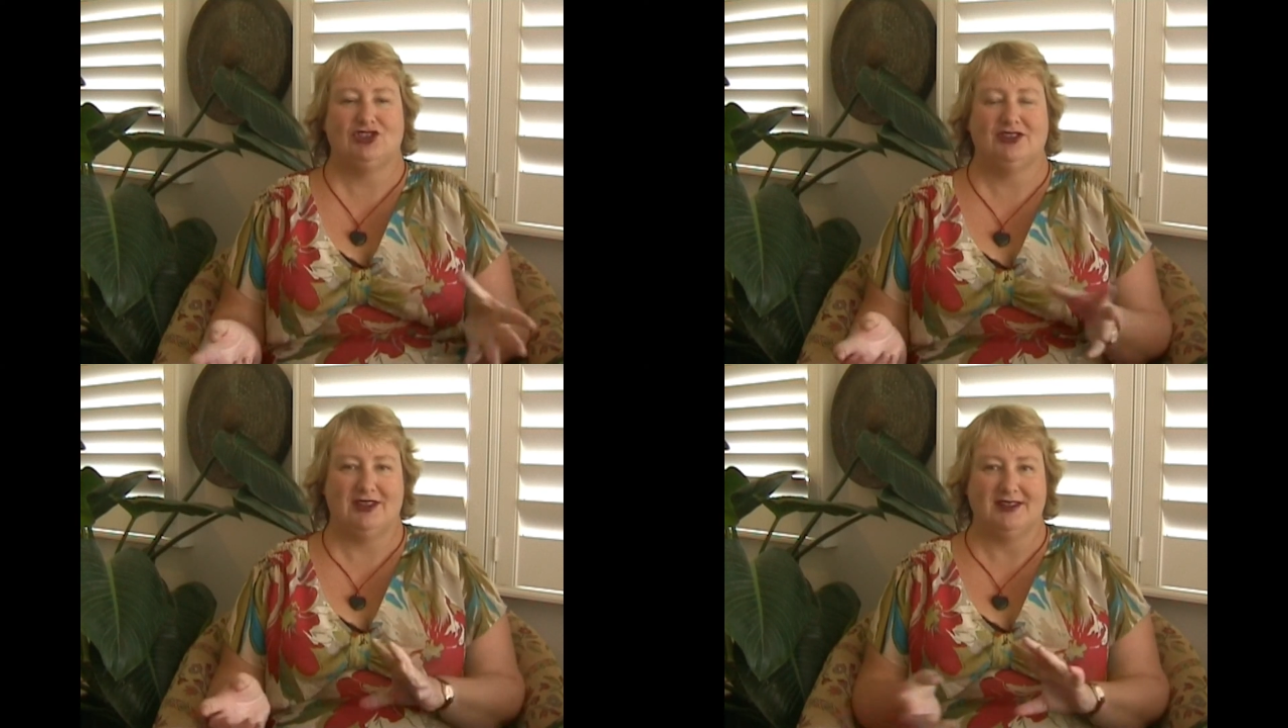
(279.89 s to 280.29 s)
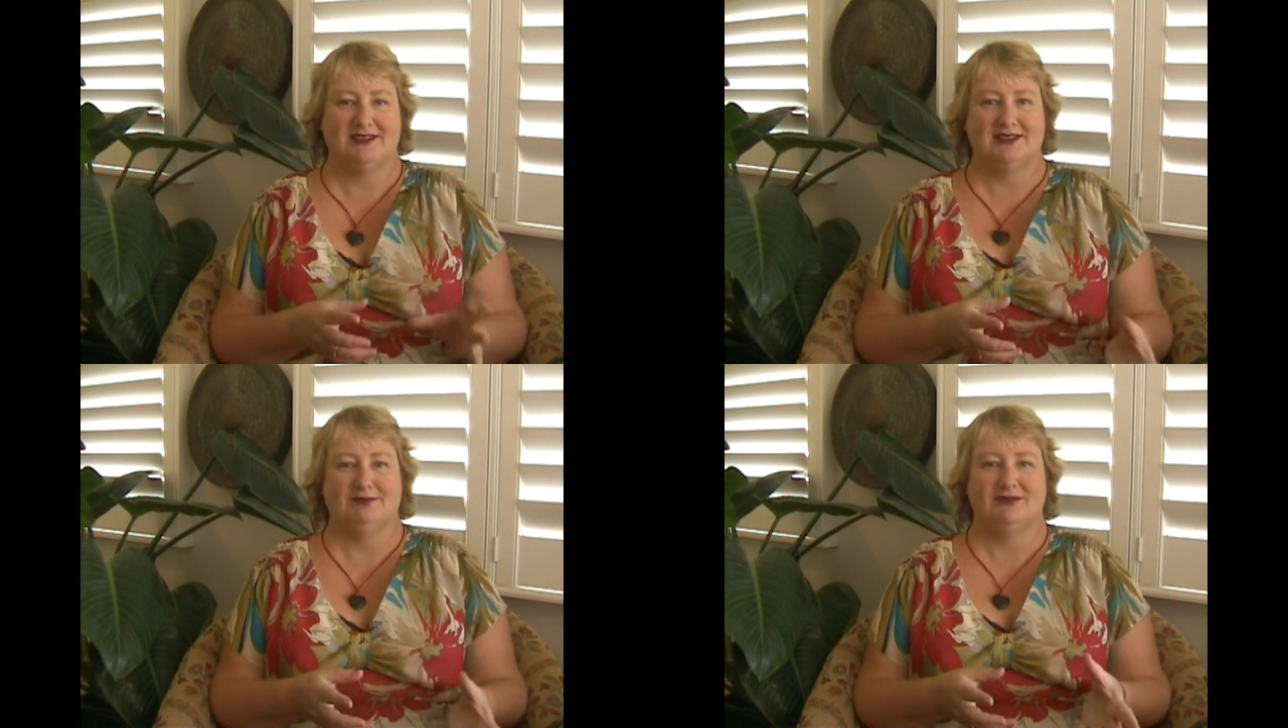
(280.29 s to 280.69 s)
she
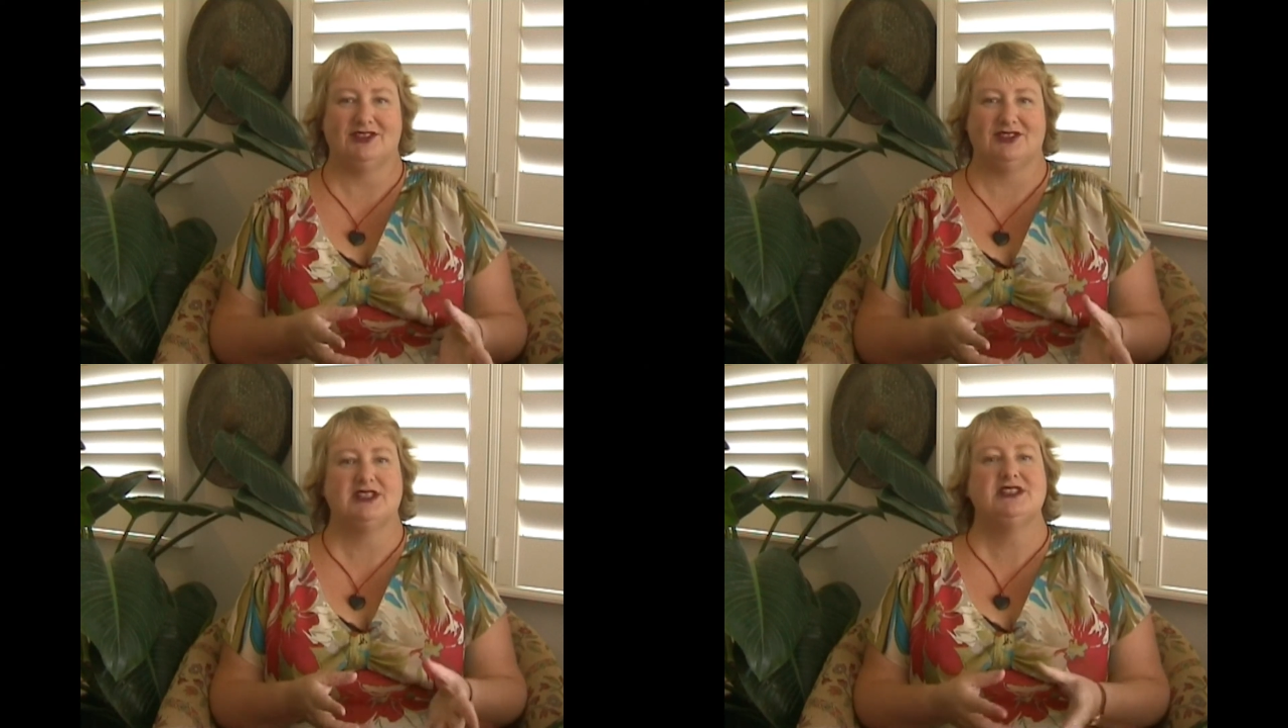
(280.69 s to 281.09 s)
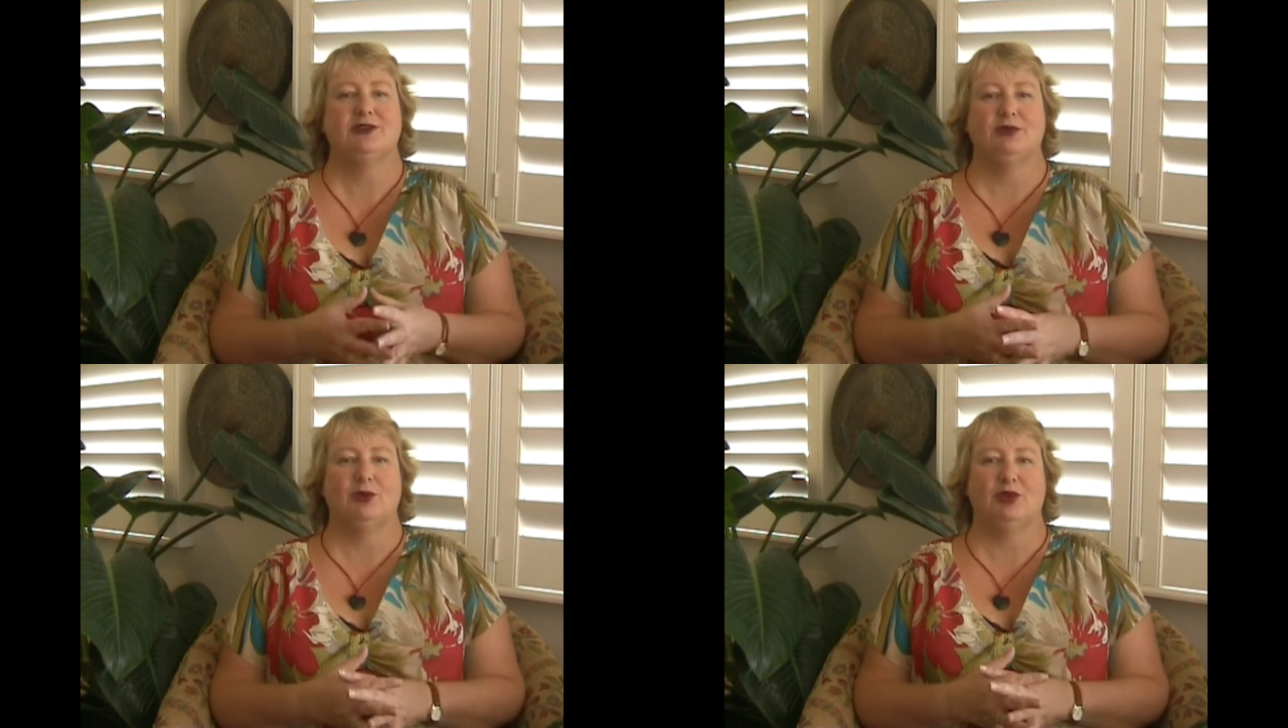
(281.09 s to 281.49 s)
thinks, than just
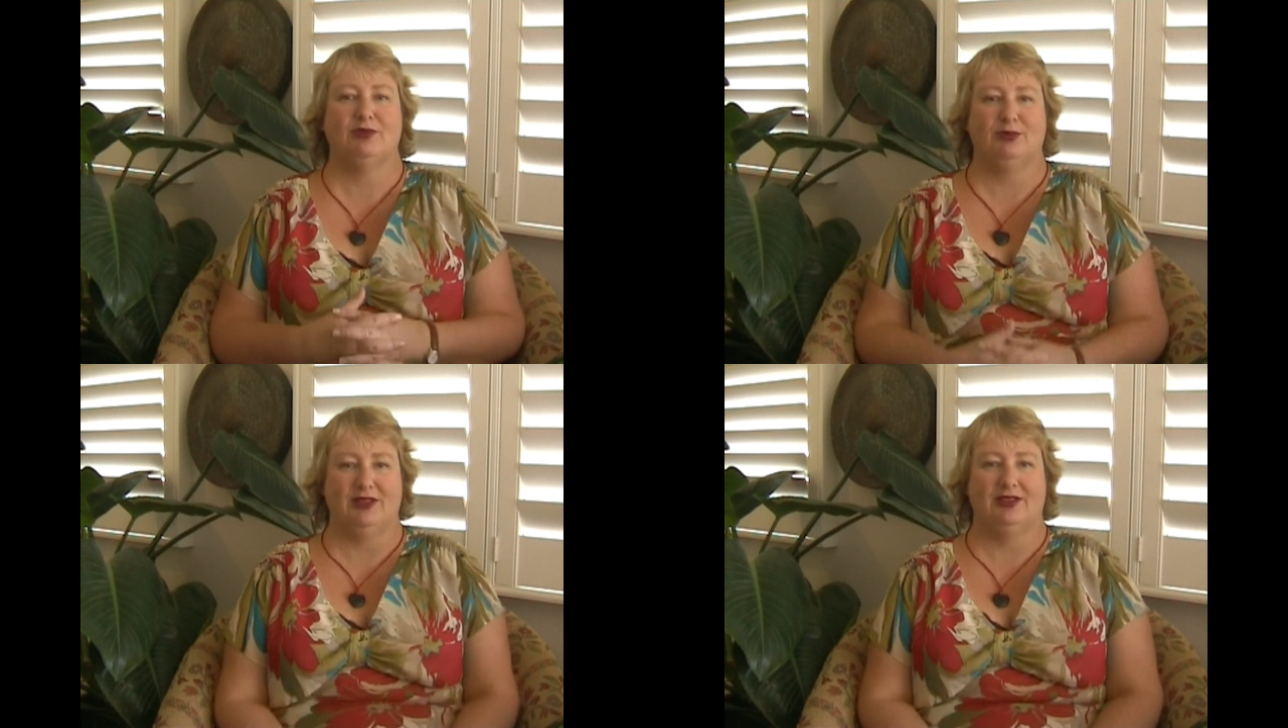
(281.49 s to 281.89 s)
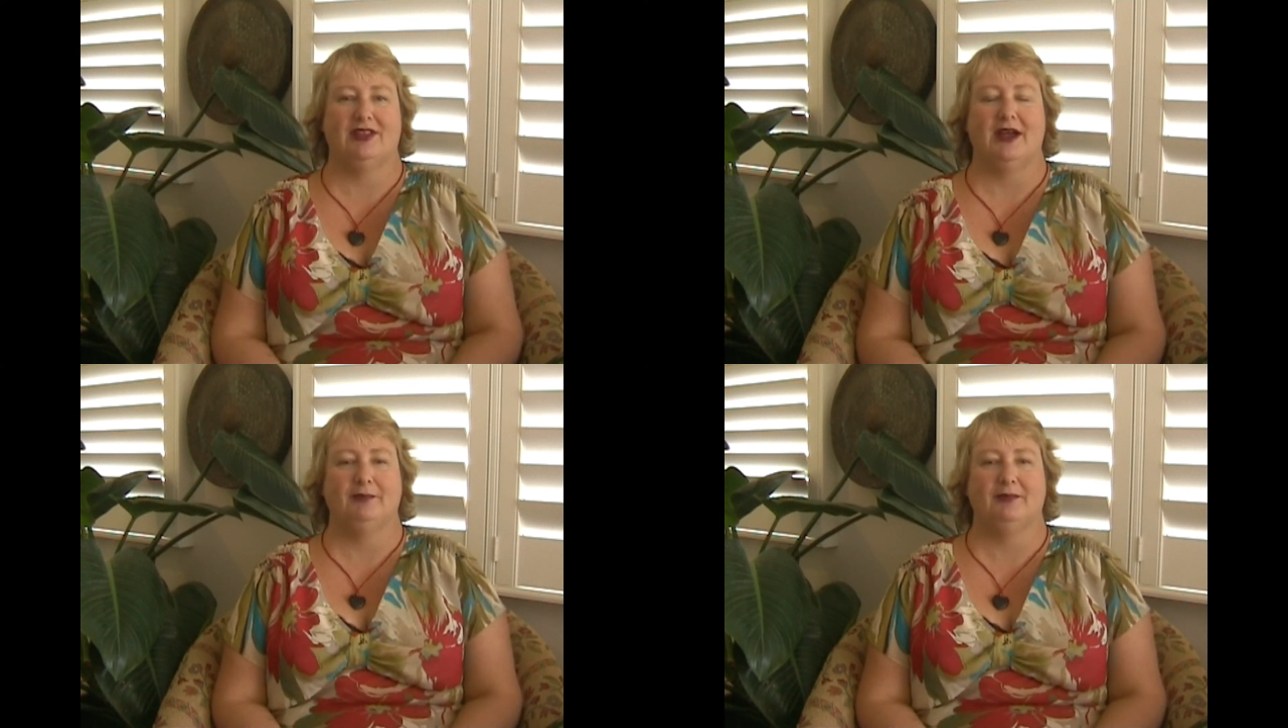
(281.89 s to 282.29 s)
continuing with
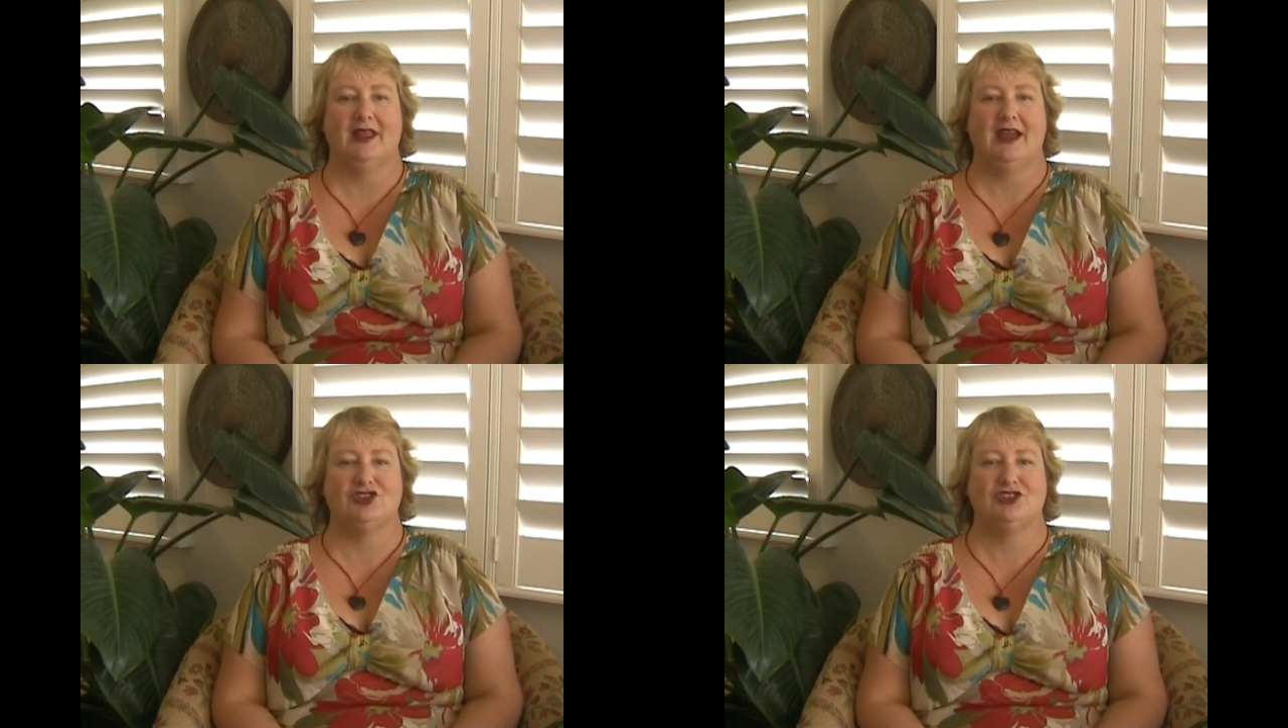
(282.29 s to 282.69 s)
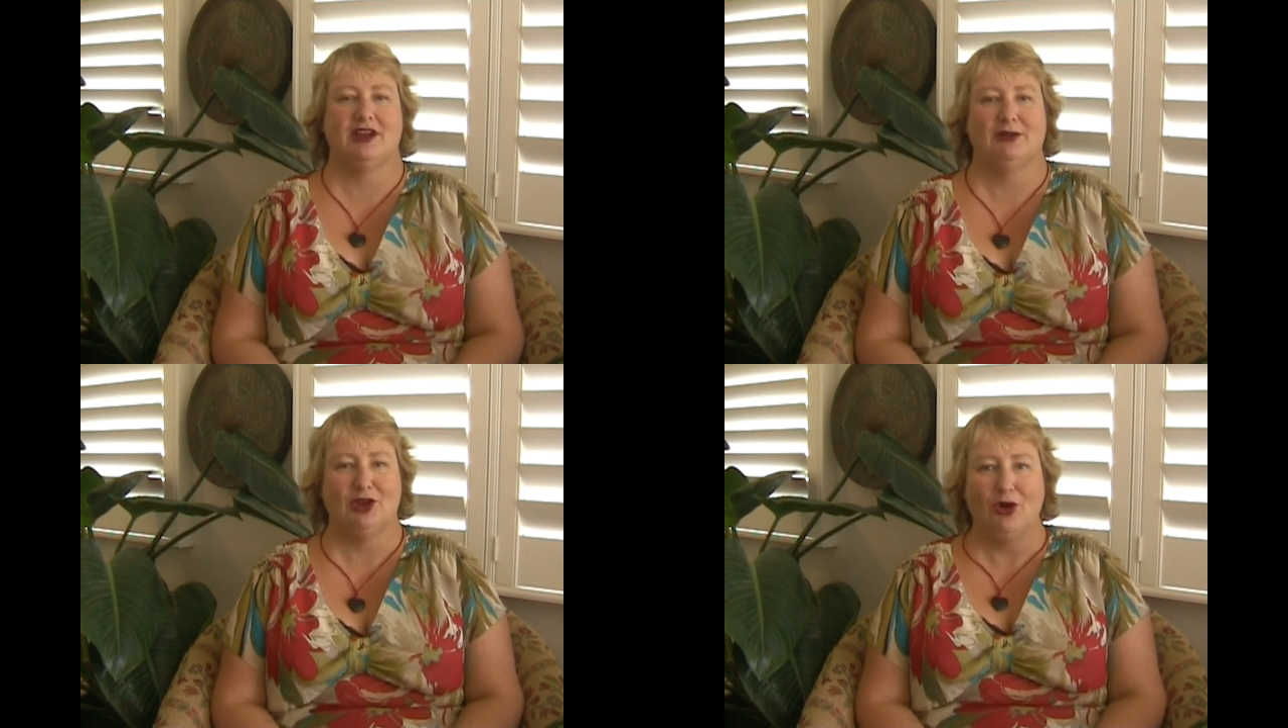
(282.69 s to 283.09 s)
how she's
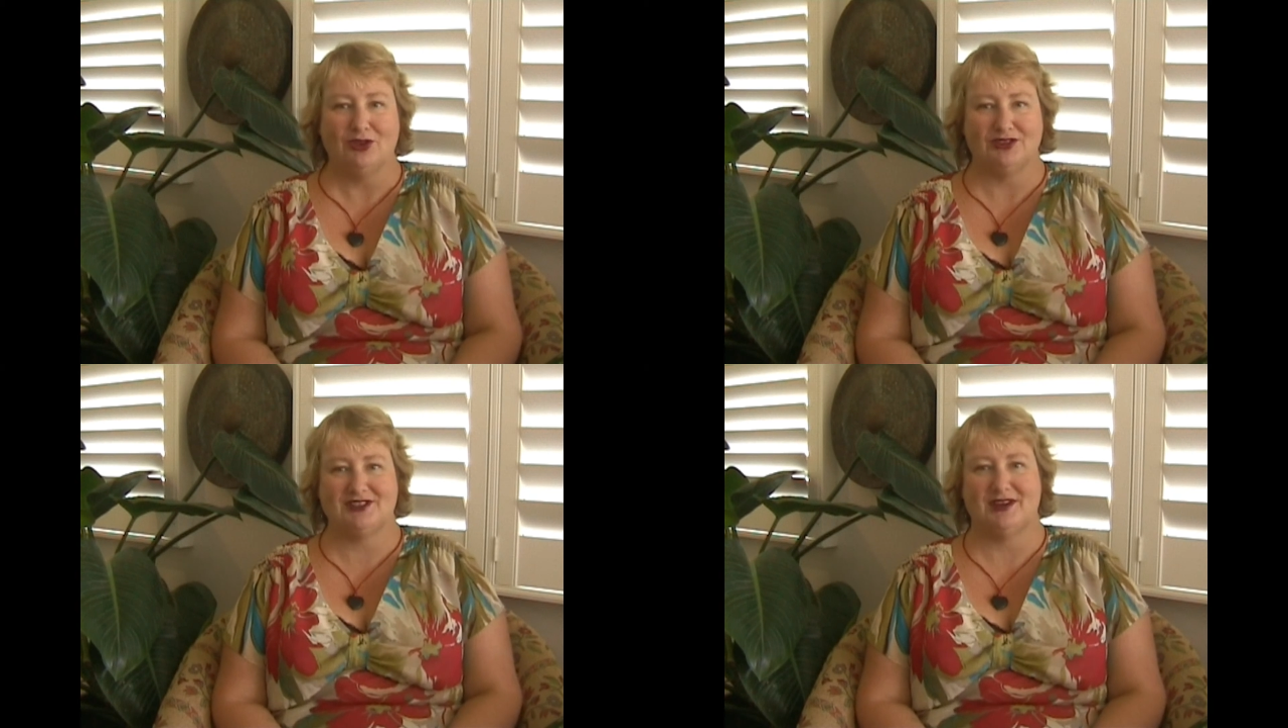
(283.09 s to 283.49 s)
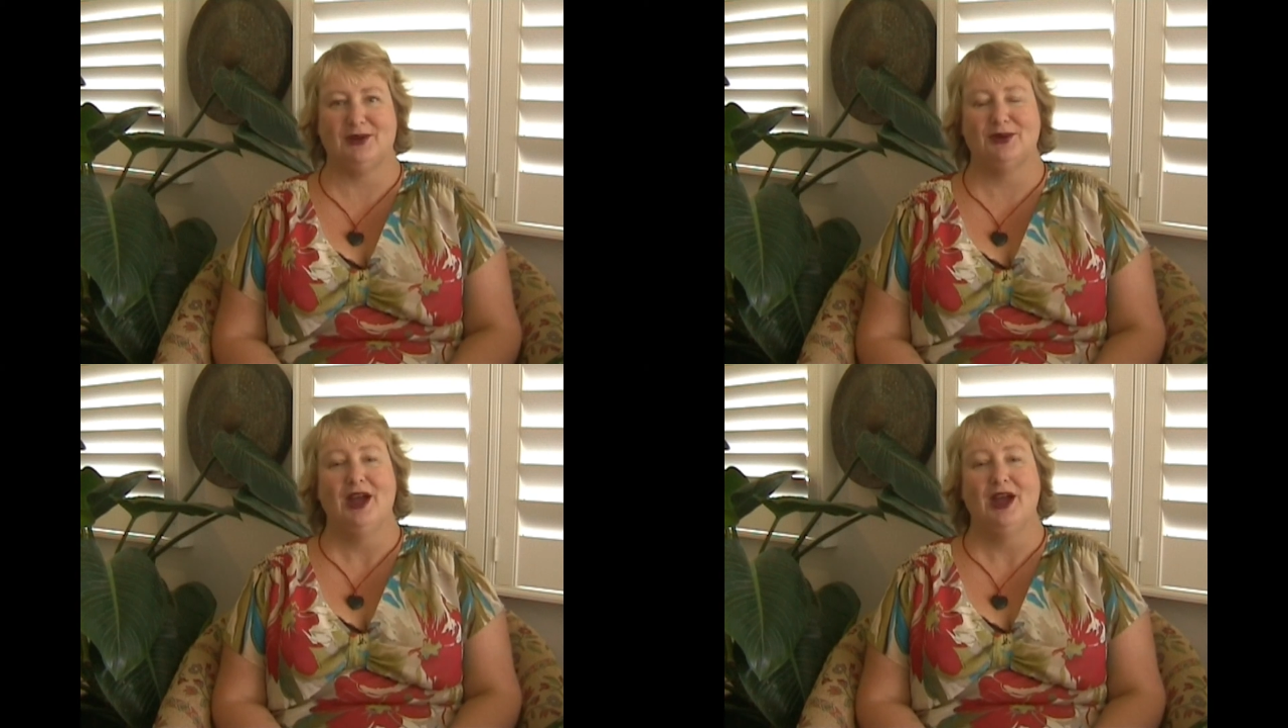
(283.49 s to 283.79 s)
going on. So,